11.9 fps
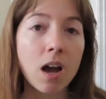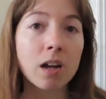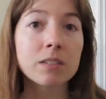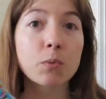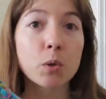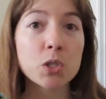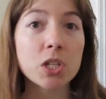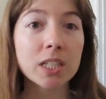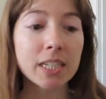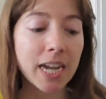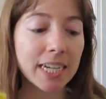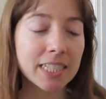
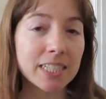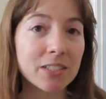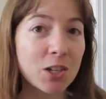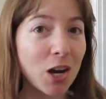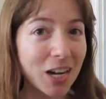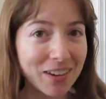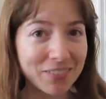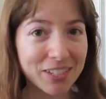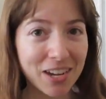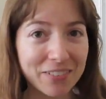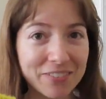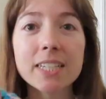Unfortunately, I did not have
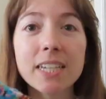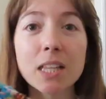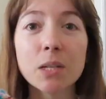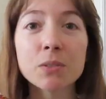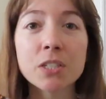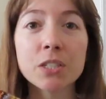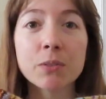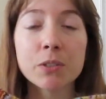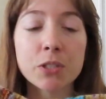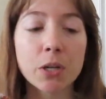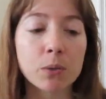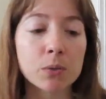enough yellow to do the
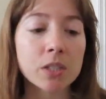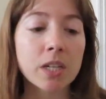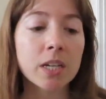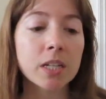toes.